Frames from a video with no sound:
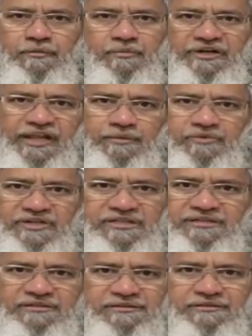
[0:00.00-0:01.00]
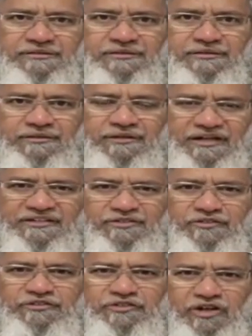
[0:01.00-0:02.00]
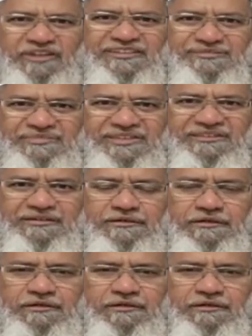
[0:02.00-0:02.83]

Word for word: But I'm earning $100,000 a month.